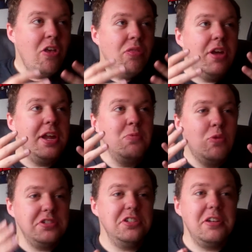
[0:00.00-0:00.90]
that it
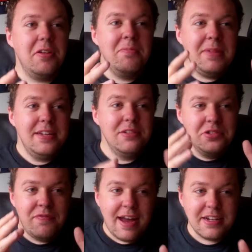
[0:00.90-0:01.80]
wasn't measles
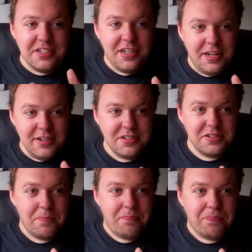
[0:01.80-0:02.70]
vaccines,